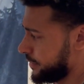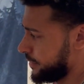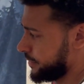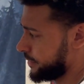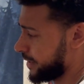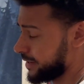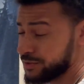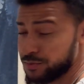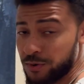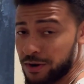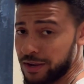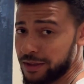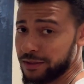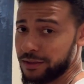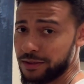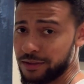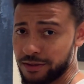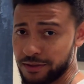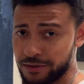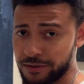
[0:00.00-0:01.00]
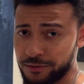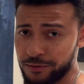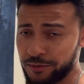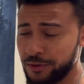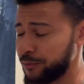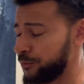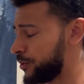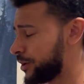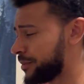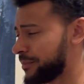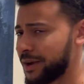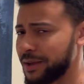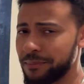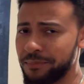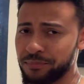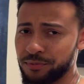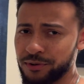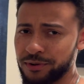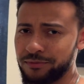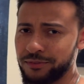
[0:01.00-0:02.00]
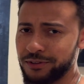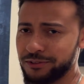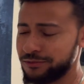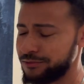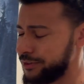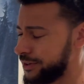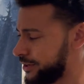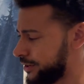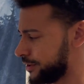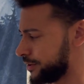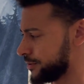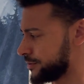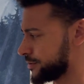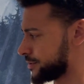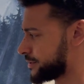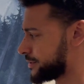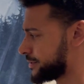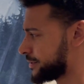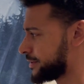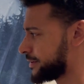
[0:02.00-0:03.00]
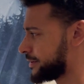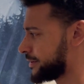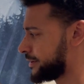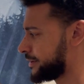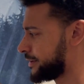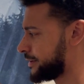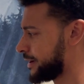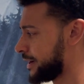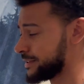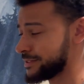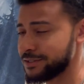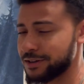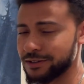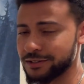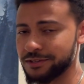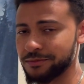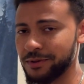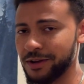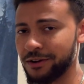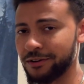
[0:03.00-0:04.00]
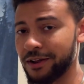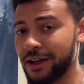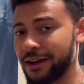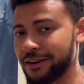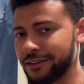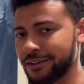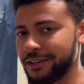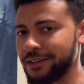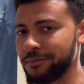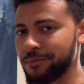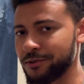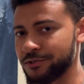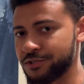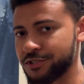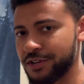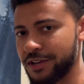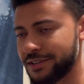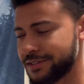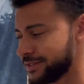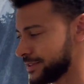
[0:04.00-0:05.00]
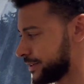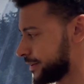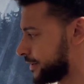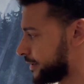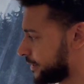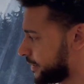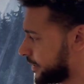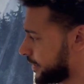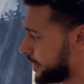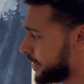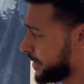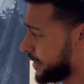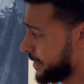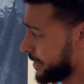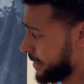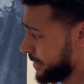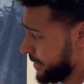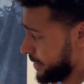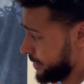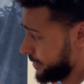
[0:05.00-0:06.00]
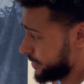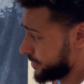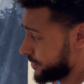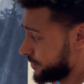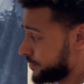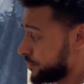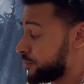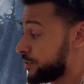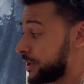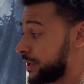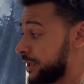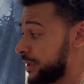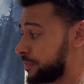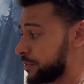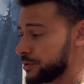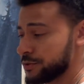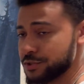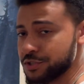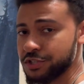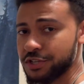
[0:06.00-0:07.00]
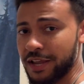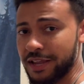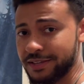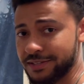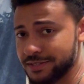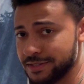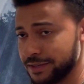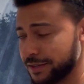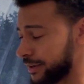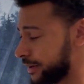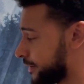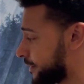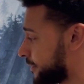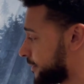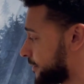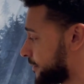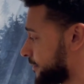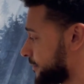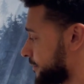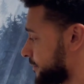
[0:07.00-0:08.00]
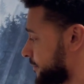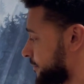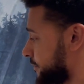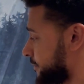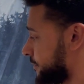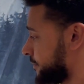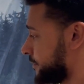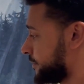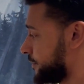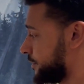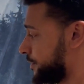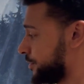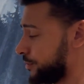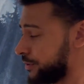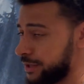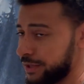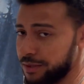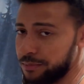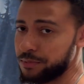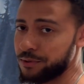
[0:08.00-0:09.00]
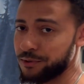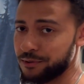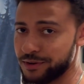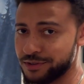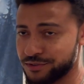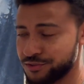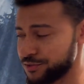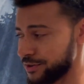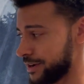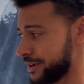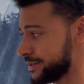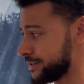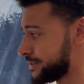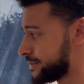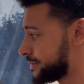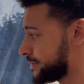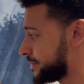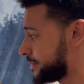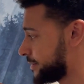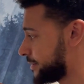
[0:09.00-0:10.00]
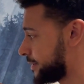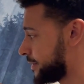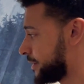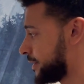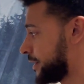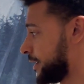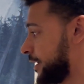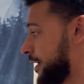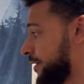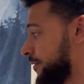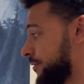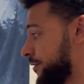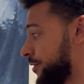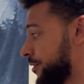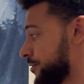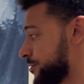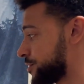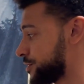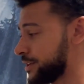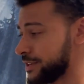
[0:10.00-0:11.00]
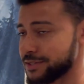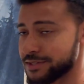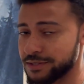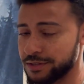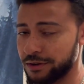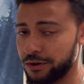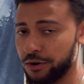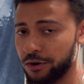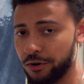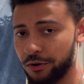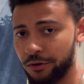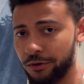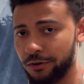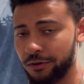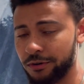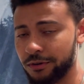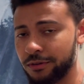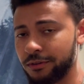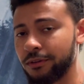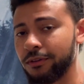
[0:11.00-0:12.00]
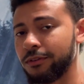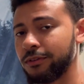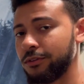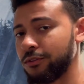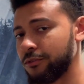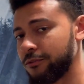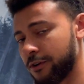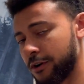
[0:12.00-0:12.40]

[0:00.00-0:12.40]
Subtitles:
That's why in one of my previous videos, I talked about how to keep her chasing. Because if you keep her chasing, you keep her interest. If you're chasing her, you've